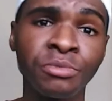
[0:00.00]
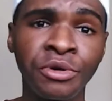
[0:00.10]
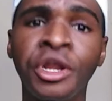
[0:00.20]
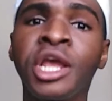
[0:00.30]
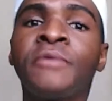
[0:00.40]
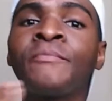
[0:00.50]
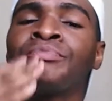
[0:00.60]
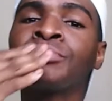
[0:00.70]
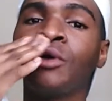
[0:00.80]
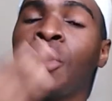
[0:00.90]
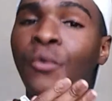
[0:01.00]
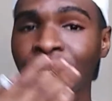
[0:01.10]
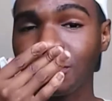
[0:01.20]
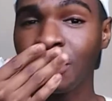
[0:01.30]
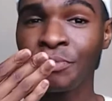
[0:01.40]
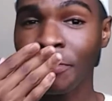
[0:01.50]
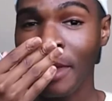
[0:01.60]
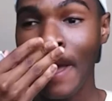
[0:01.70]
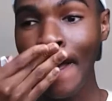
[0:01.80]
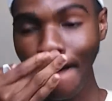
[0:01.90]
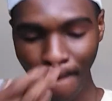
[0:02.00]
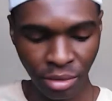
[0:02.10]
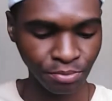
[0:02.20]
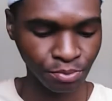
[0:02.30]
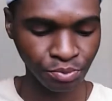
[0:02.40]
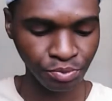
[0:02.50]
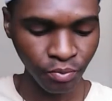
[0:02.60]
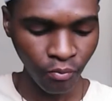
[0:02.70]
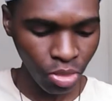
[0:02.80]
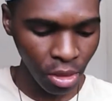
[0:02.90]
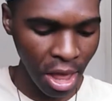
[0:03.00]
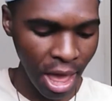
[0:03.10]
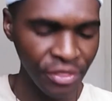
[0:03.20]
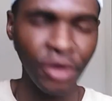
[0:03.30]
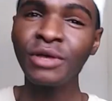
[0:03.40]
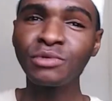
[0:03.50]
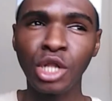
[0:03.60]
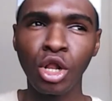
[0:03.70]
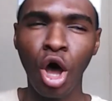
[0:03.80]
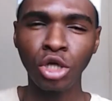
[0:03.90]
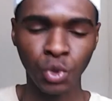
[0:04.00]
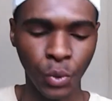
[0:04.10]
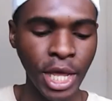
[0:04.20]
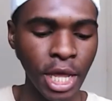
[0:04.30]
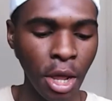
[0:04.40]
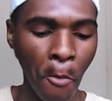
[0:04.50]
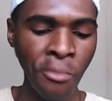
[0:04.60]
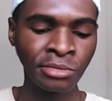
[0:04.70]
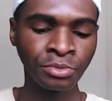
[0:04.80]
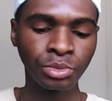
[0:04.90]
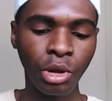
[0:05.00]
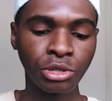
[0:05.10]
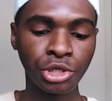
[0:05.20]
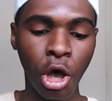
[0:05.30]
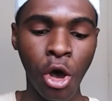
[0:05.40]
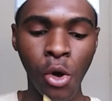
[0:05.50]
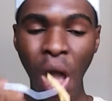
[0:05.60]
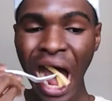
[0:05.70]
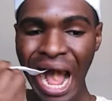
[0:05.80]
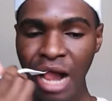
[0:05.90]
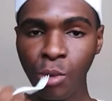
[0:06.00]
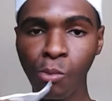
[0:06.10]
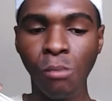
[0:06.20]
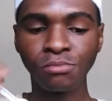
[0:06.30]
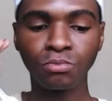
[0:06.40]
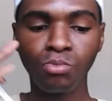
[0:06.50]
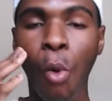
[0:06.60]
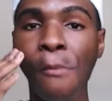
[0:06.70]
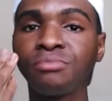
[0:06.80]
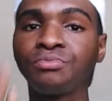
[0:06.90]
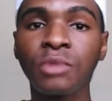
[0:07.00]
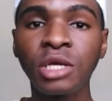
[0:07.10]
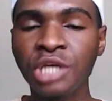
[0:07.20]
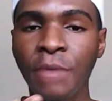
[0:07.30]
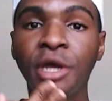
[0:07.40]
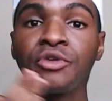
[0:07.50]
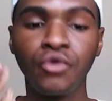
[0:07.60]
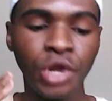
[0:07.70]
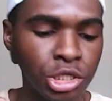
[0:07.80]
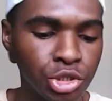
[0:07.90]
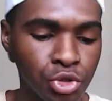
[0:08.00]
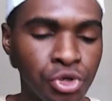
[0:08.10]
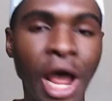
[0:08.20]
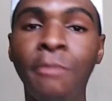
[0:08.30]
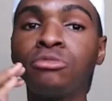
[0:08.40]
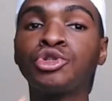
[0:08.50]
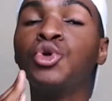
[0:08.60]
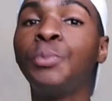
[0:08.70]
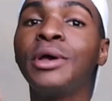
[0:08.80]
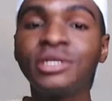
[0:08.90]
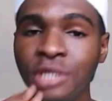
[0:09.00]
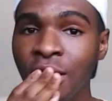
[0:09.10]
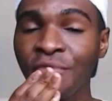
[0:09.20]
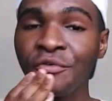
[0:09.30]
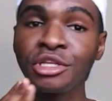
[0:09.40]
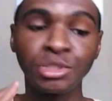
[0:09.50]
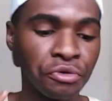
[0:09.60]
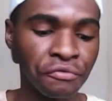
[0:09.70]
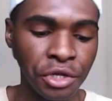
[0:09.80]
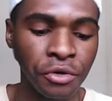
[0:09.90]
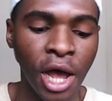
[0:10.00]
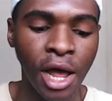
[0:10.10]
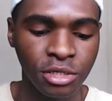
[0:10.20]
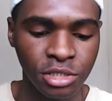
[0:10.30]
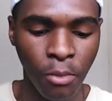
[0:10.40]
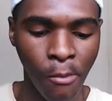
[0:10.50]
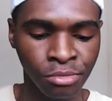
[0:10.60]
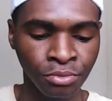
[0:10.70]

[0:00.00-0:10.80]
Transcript: Marie, they all went to the premiere. I think that was last week. So it's coming out really soon. I'm super excited for this movie, you guys.